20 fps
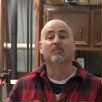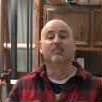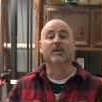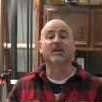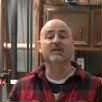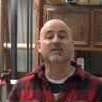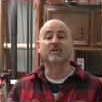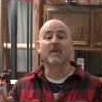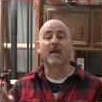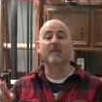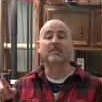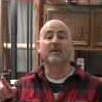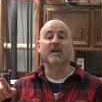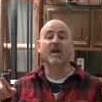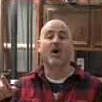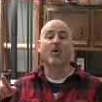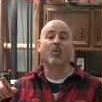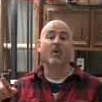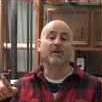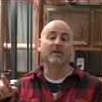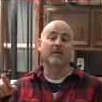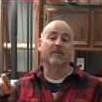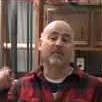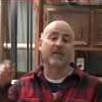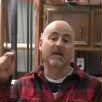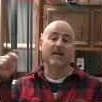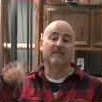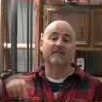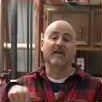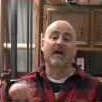Please let me know what you
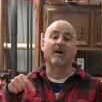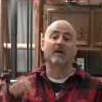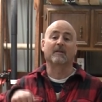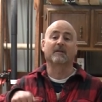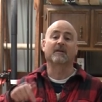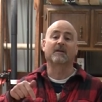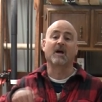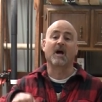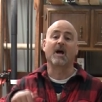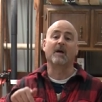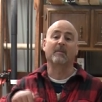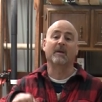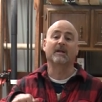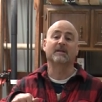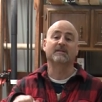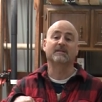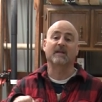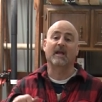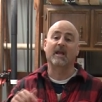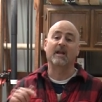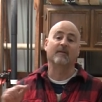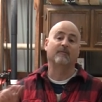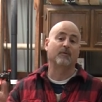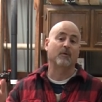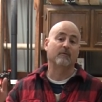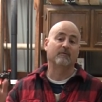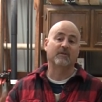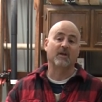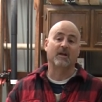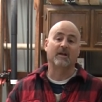think down in the comments, and if
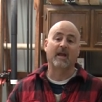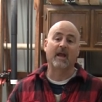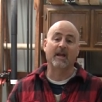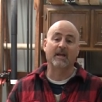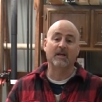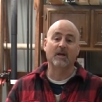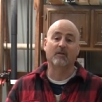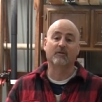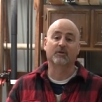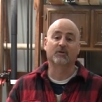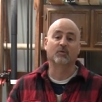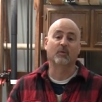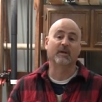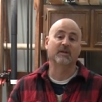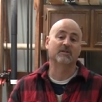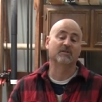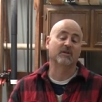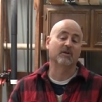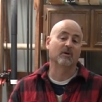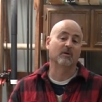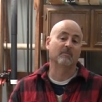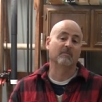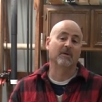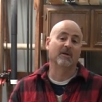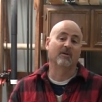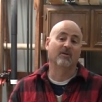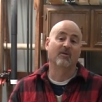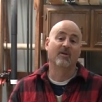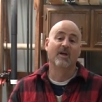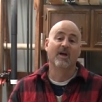you've done any other tweaks to your
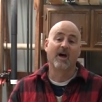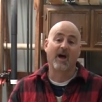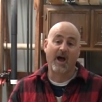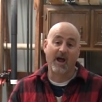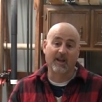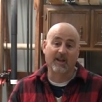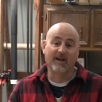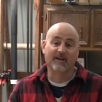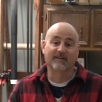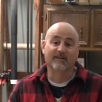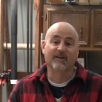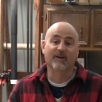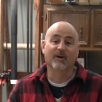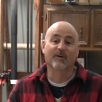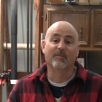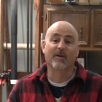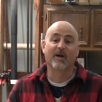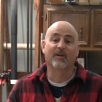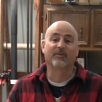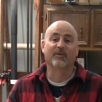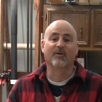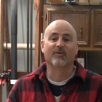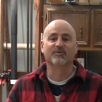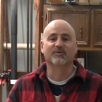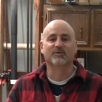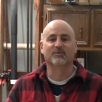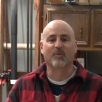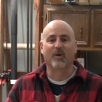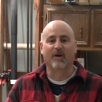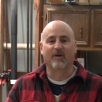mill, I'd like to hear about
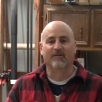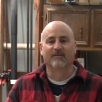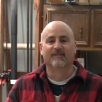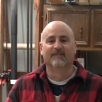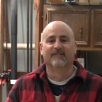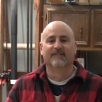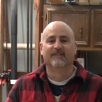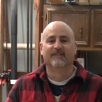those as well.